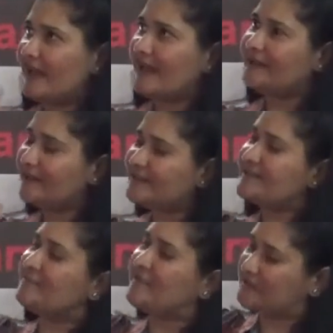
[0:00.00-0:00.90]
And there
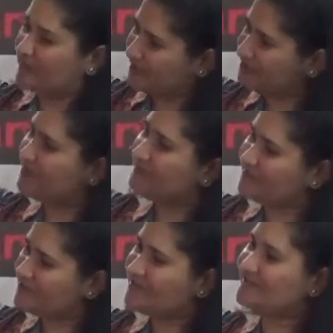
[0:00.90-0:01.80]
is the Paramatman,
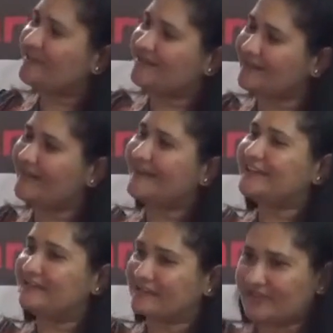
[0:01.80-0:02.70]
which is the
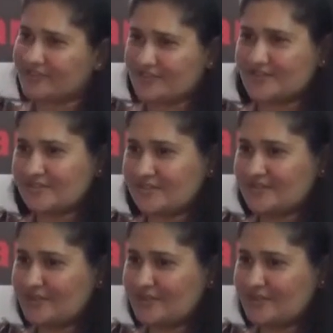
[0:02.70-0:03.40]
collective consciousness.